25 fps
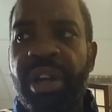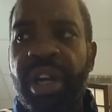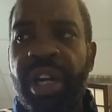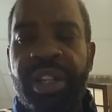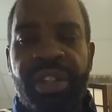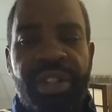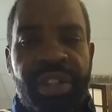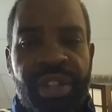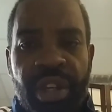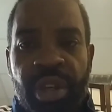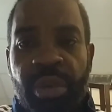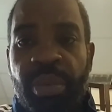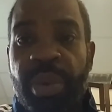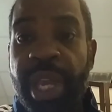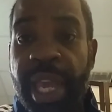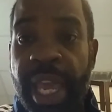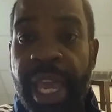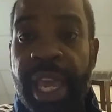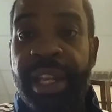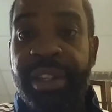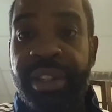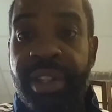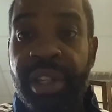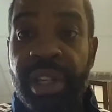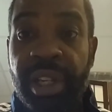until we
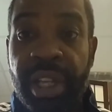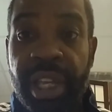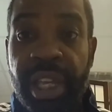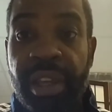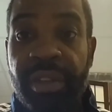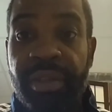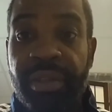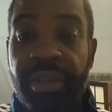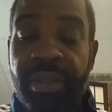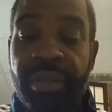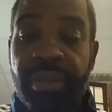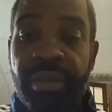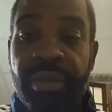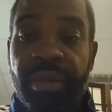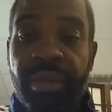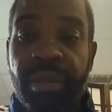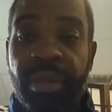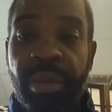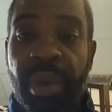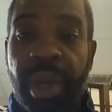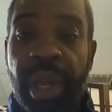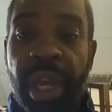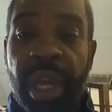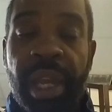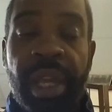had to leave.
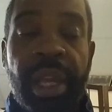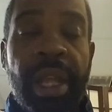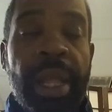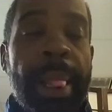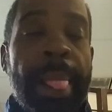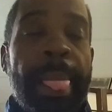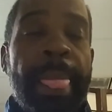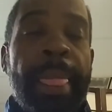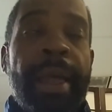Okay.